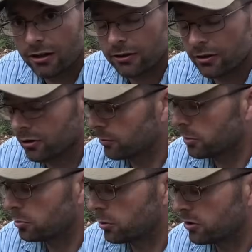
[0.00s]
I think you're gonna
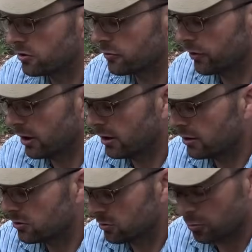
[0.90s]
be pretty
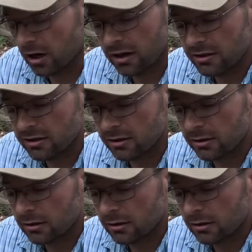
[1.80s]
surprised.